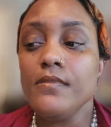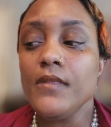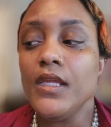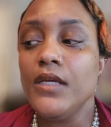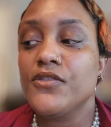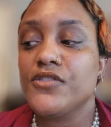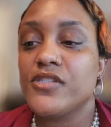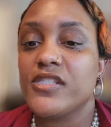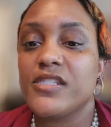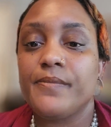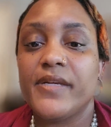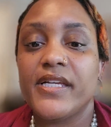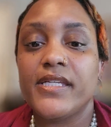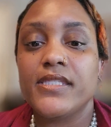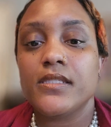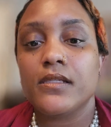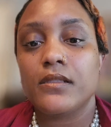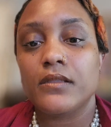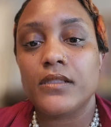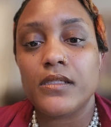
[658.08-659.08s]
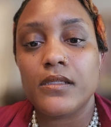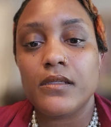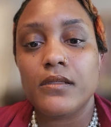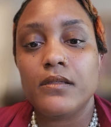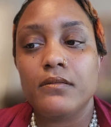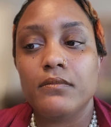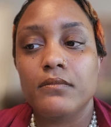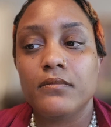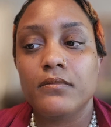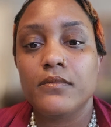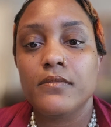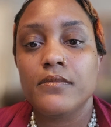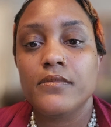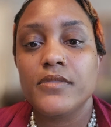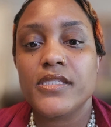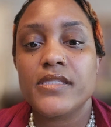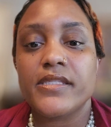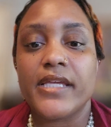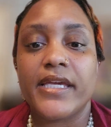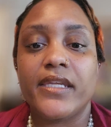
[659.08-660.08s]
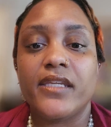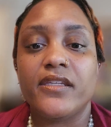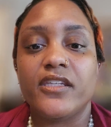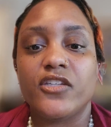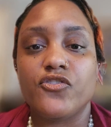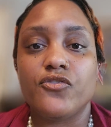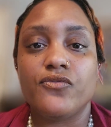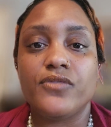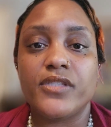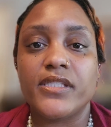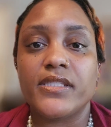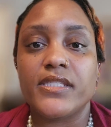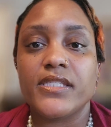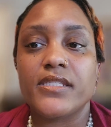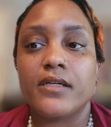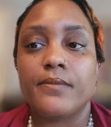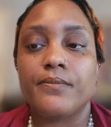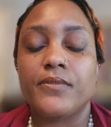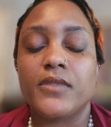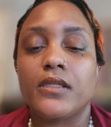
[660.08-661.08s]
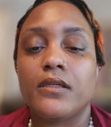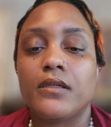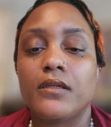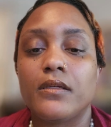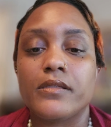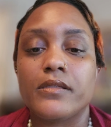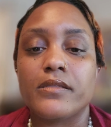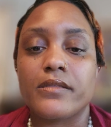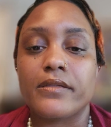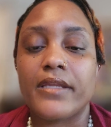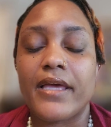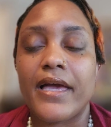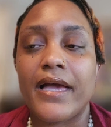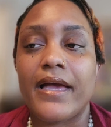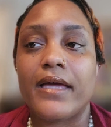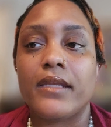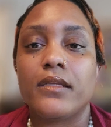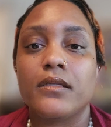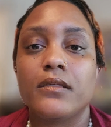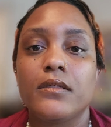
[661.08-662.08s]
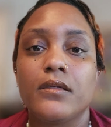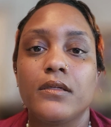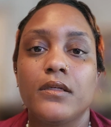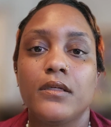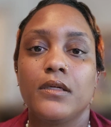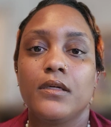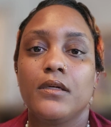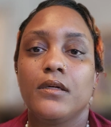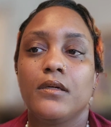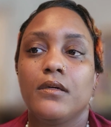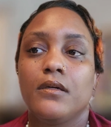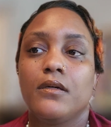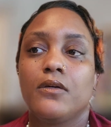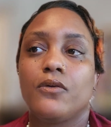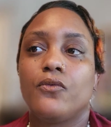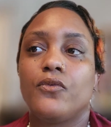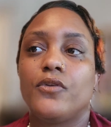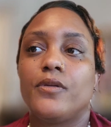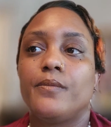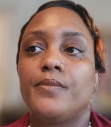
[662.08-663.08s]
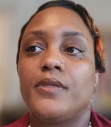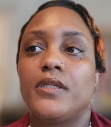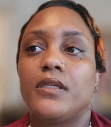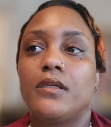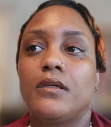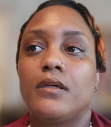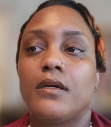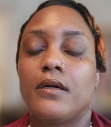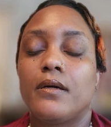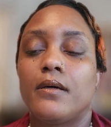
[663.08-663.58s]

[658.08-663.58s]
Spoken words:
Just basically stating that you did something not going to be